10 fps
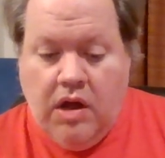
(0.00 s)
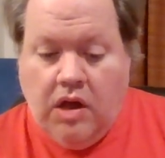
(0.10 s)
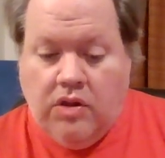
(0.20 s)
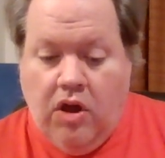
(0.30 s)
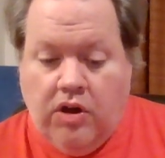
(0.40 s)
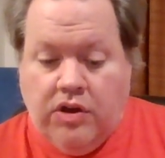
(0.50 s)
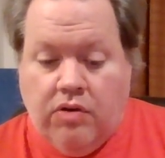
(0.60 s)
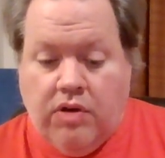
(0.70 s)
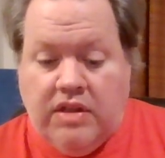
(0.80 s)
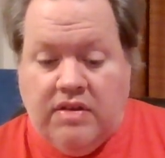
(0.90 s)
a
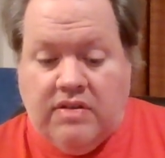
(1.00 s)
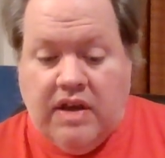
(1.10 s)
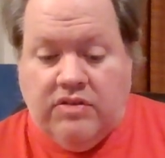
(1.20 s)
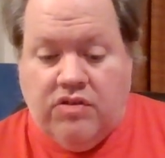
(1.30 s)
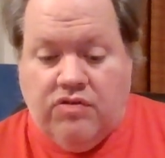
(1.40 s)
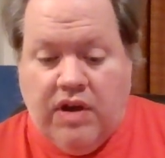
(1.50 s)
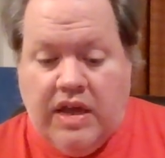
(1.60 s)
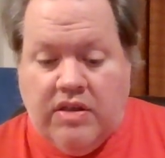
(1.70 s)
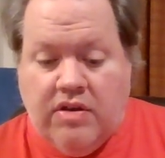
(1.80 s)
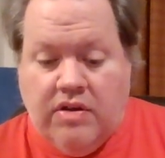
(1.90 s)
lawyer, and decides to try
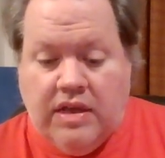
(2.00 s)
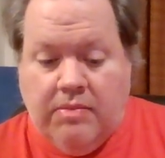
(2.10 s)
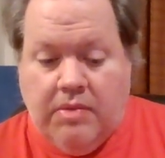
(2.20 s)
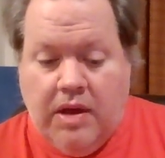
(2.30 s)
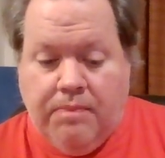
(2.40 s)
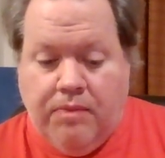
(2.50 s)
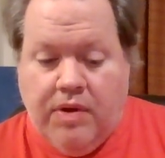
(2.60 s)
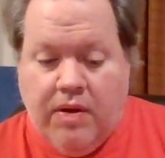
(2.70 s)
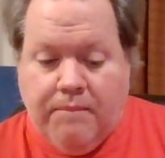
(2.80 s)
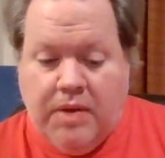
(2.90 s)
and hook him up
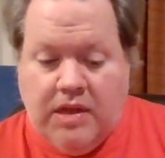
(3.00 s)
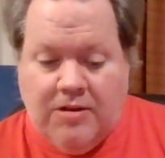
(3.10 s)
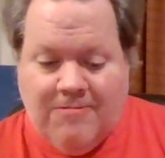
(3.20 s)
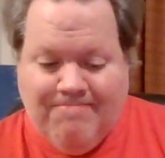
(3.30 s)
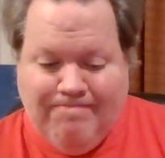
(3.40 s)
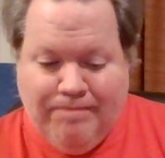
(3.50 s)
with her mother.